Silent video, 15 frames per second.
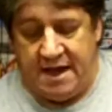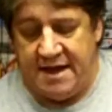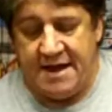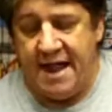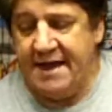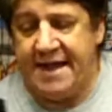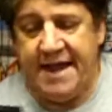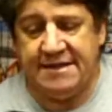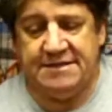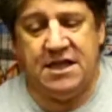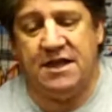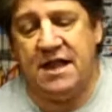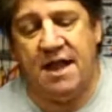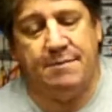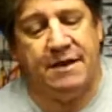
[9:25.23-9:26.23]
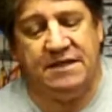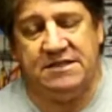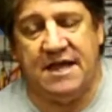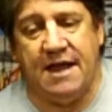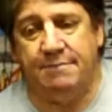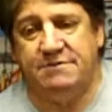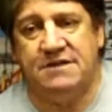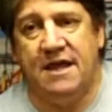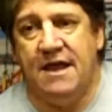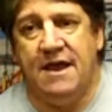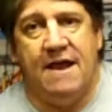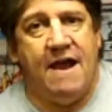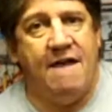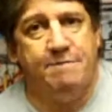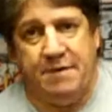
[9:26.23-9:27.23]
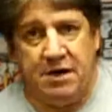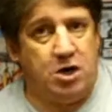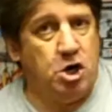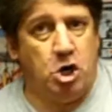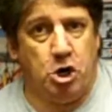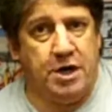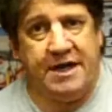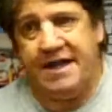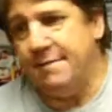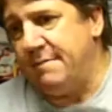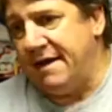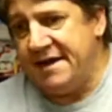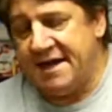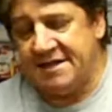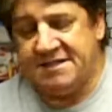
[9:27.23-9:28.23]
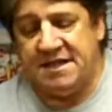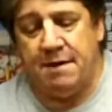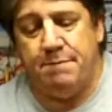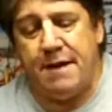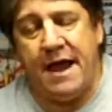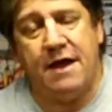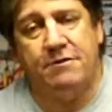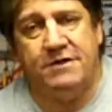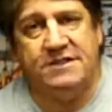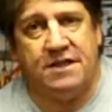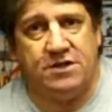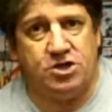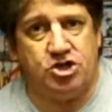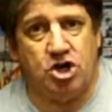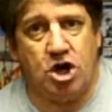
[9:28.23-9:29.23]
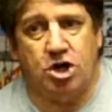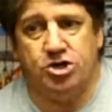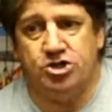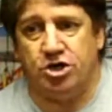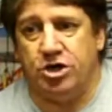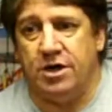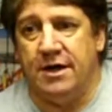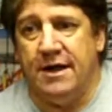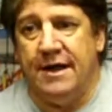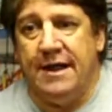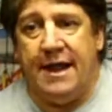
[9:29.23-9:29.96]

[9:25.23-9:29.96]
I can't tell you how many times I've been in a hurry to get my next set of batteries on the charger,